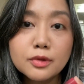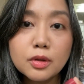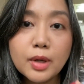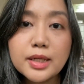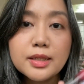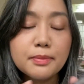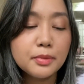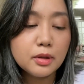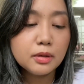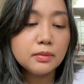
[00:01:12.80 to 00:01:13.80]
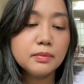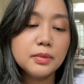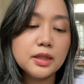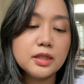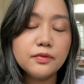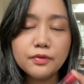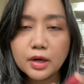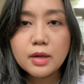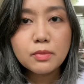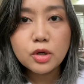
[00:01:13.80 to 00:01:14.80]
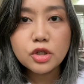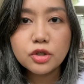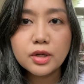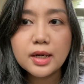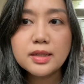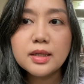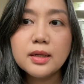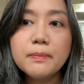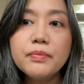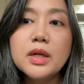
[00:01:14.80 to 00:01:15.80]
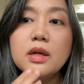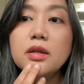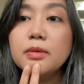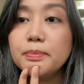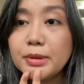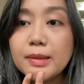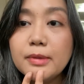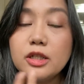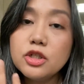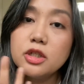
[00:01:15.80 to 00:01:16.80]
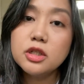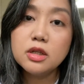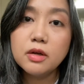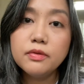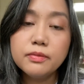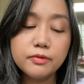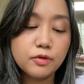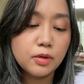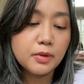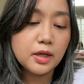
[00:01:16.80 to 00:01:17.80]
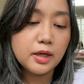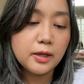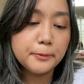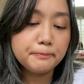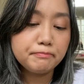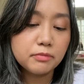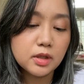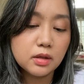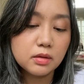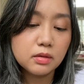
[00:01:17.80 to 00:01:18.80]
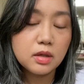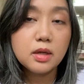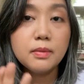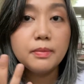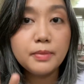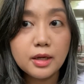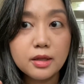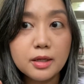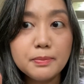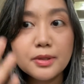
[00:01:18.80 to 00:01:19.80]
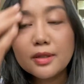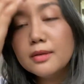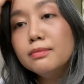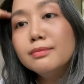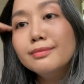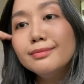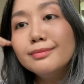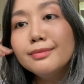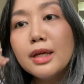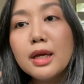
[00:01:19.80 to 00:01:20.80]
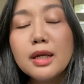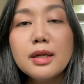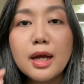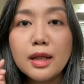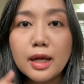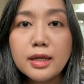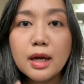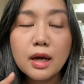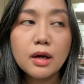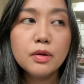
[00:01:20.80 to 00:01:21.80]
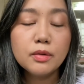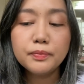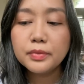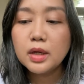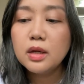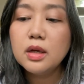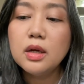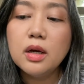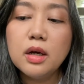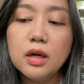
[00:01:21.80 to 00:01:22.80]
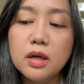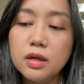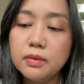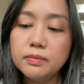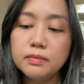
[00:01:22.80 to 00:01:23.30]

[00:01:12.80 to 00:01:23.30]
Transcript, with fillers: quite simple, but it's very moisturizing. The pigment is just enough for my pale lips. And I like how uh,